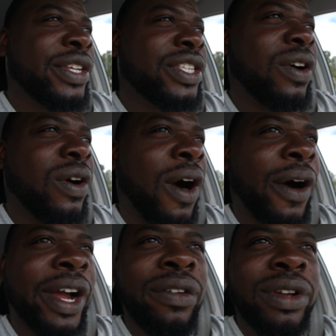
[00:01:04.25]
So
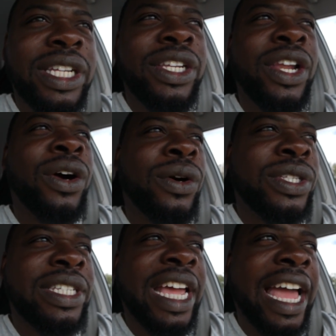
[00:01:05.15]
all he really
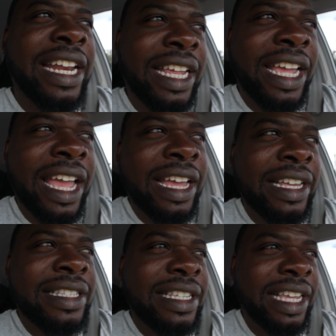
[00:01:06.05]
knows daddy
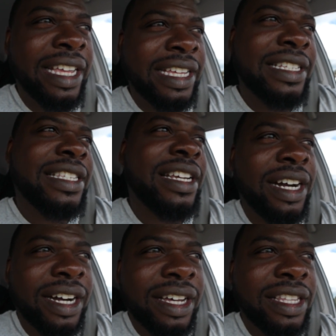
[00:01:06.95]
as is
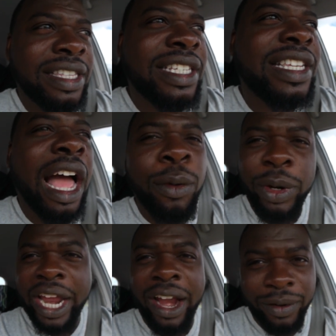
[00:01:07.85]
uh, this guy
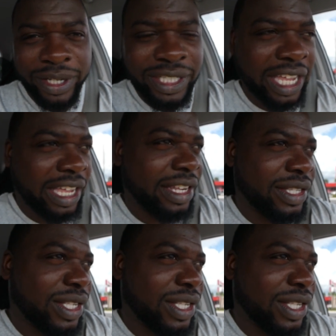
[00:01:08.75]
with hair on his head.